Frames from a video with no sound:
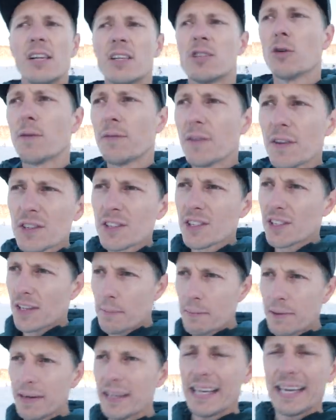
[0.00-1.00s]
So if there's
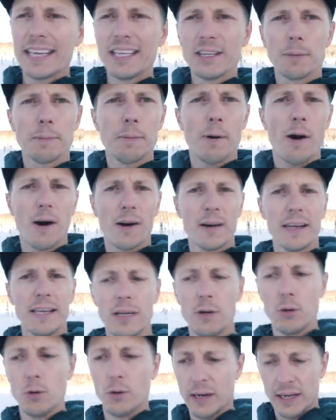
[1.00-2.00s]
somebody in your party
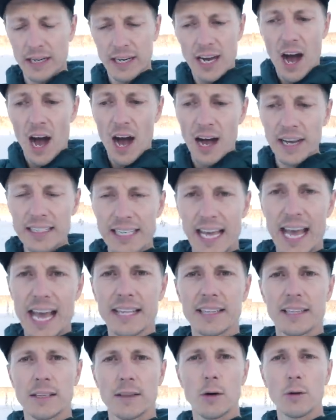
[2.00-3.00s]
who can
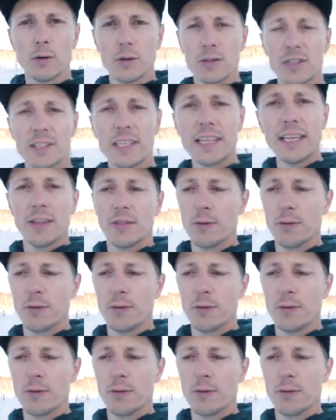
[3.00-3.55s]
contact the local ski